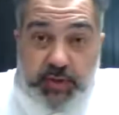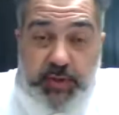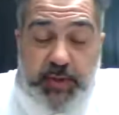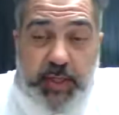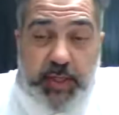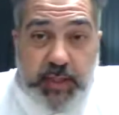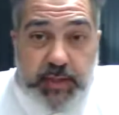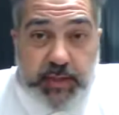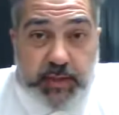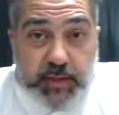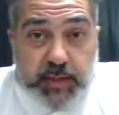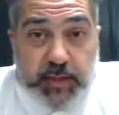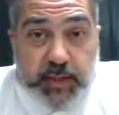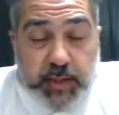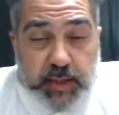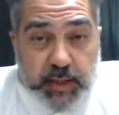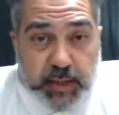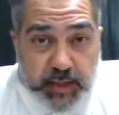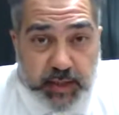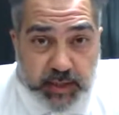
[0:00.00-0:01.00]
that
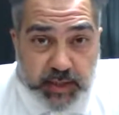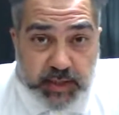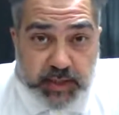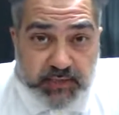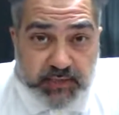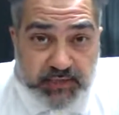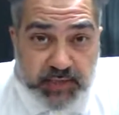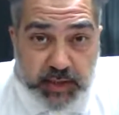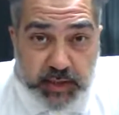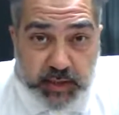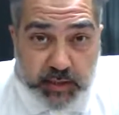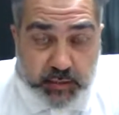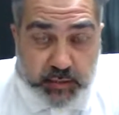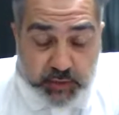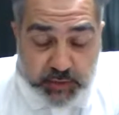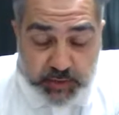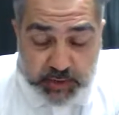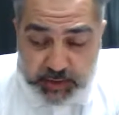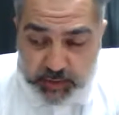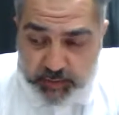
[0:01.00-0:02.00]
these
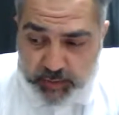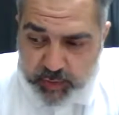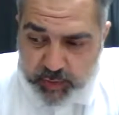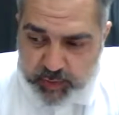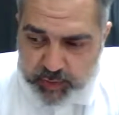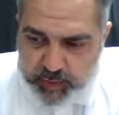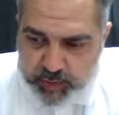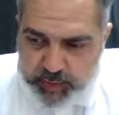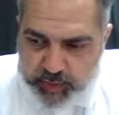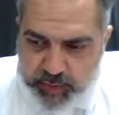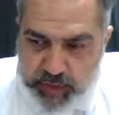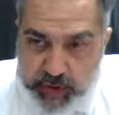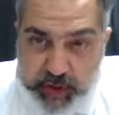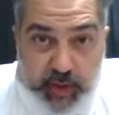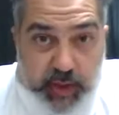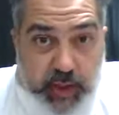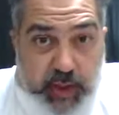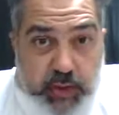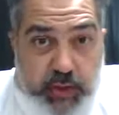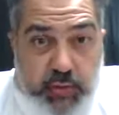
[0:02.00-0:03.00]
videos about
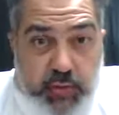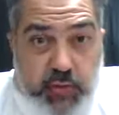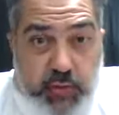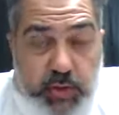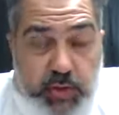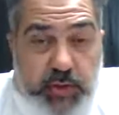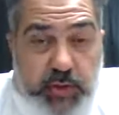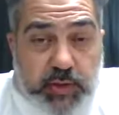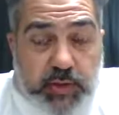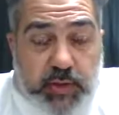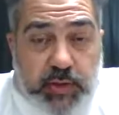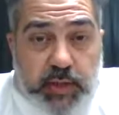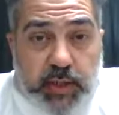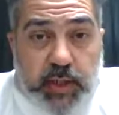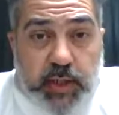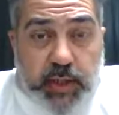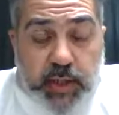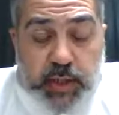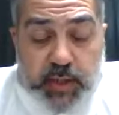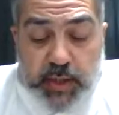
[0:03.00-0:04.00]
being a true
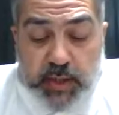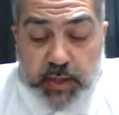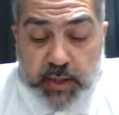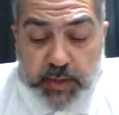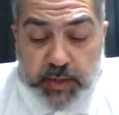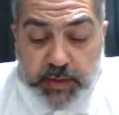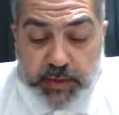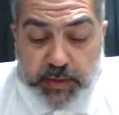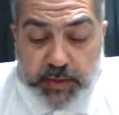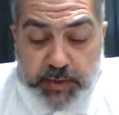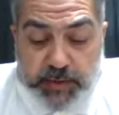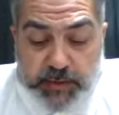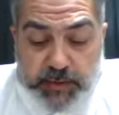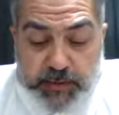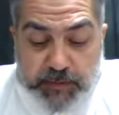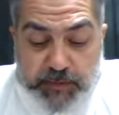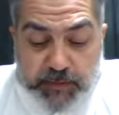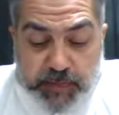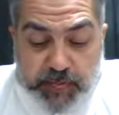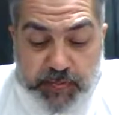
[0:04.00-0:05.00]
leader
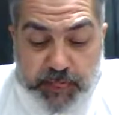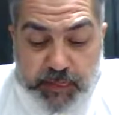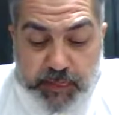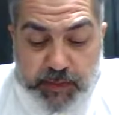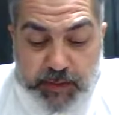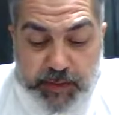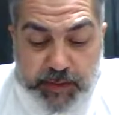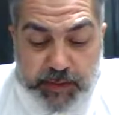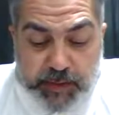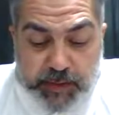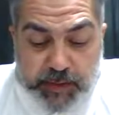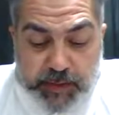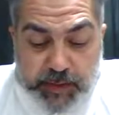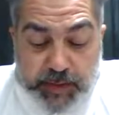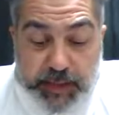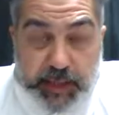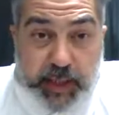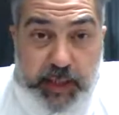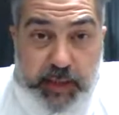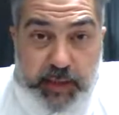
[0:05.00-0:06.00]
uh,
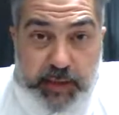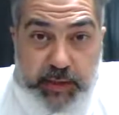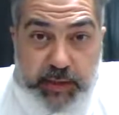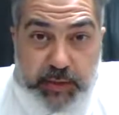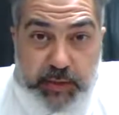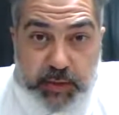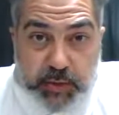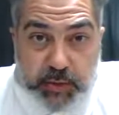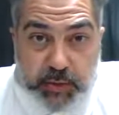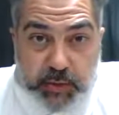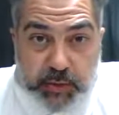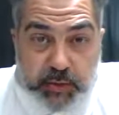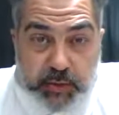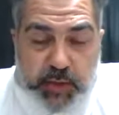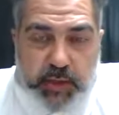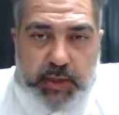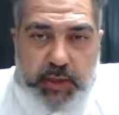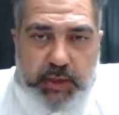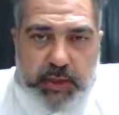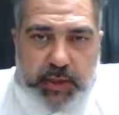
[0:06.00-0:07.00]
guide
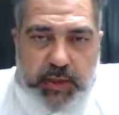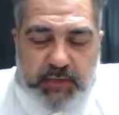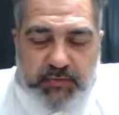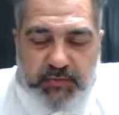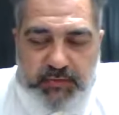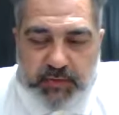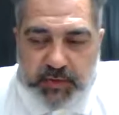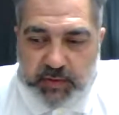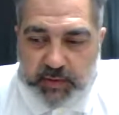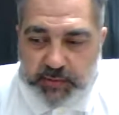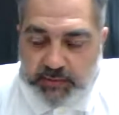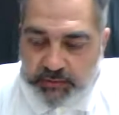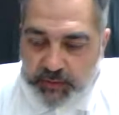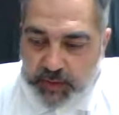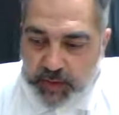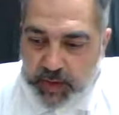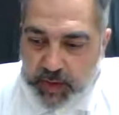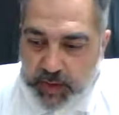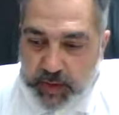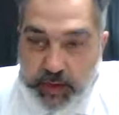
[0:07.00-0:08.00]
you and even
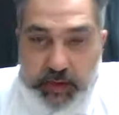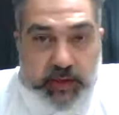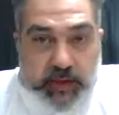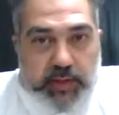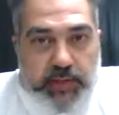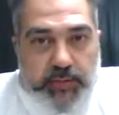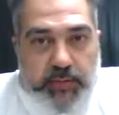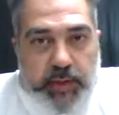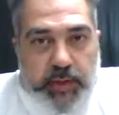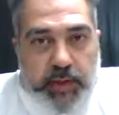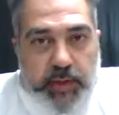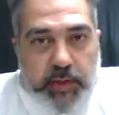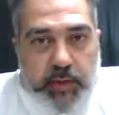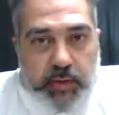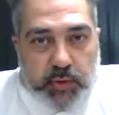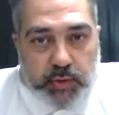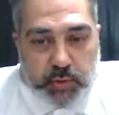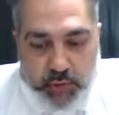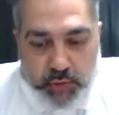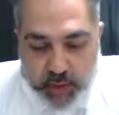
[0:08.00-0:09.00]

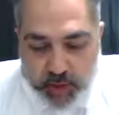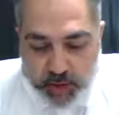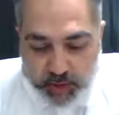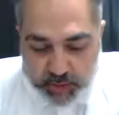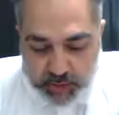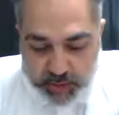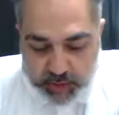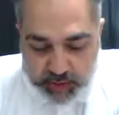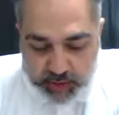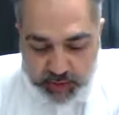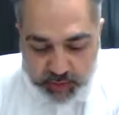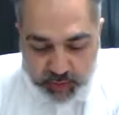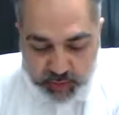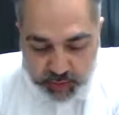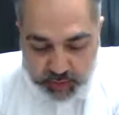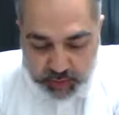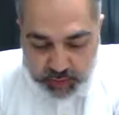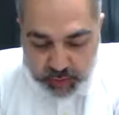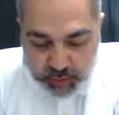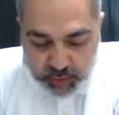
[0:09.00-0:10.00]
inspire you how to lead your
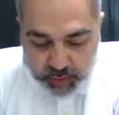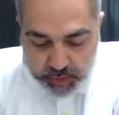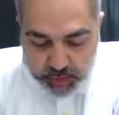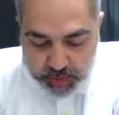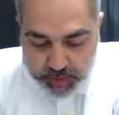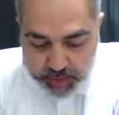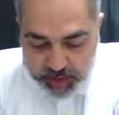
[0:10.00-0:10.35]
school.